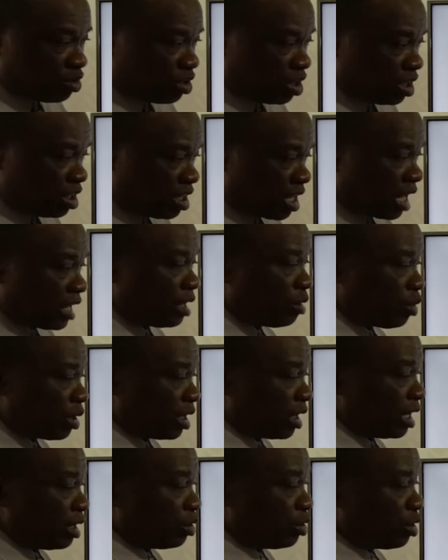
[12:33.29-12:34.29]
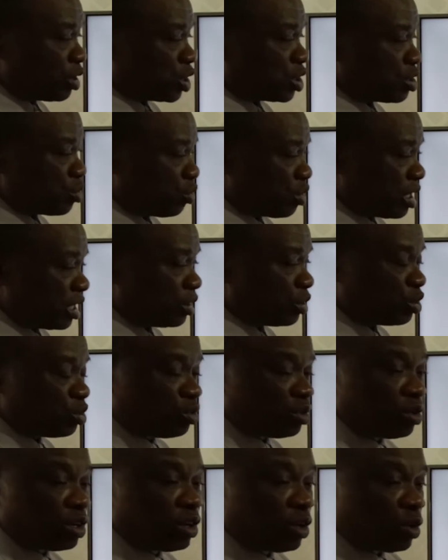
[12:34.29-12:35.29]
the other
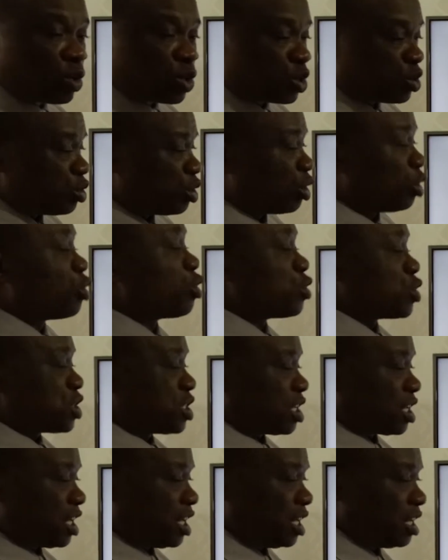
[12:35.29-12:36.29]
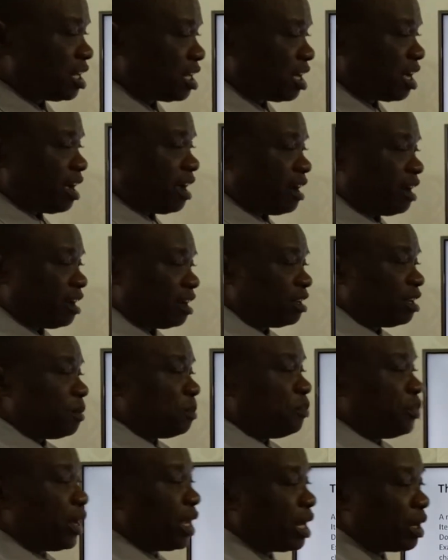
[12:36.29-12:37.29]
one goes to the grocery, another
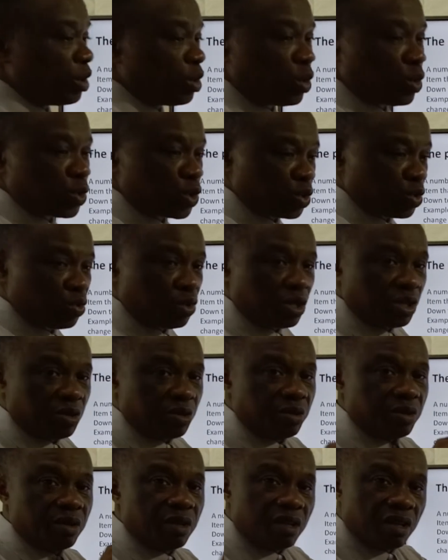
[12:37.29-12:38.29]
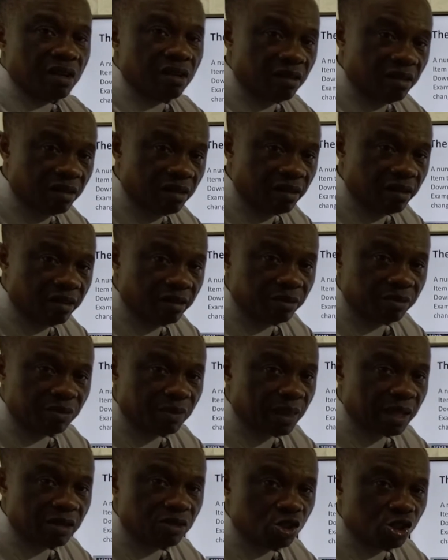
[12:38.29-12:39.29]
bill goes to the
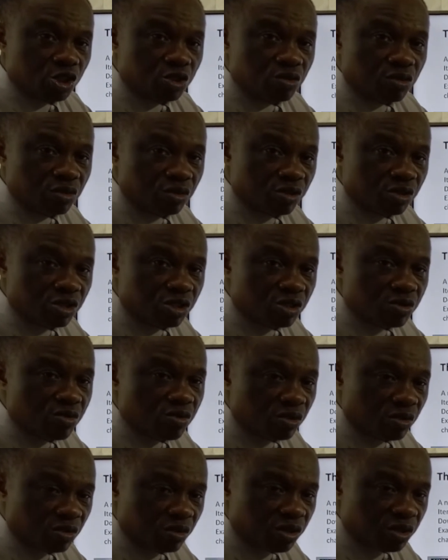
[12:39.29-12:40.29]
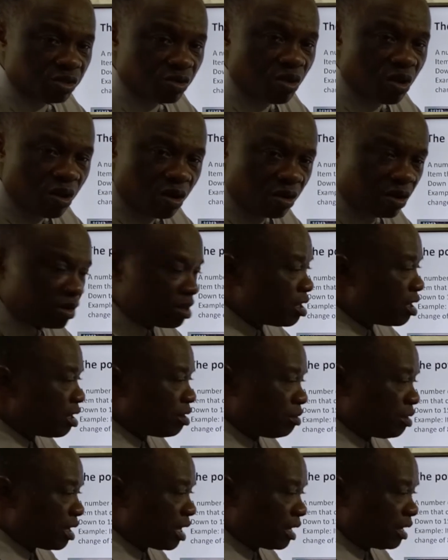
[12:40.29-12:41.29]
shoe store,
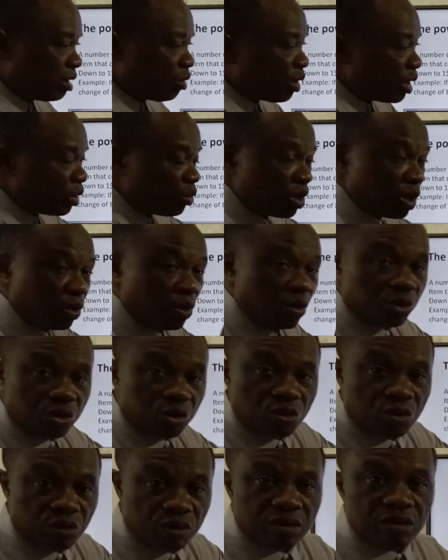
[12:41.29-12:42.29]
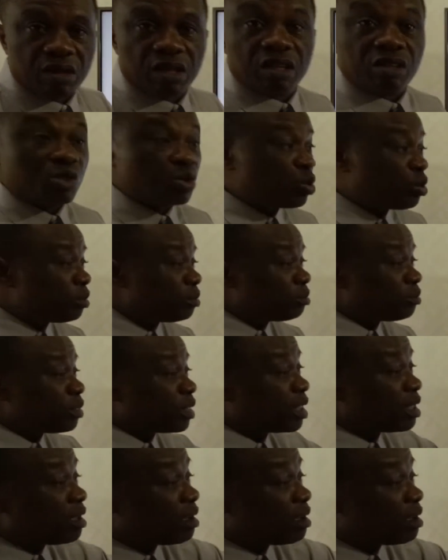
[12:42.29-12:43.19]
another one will go to. So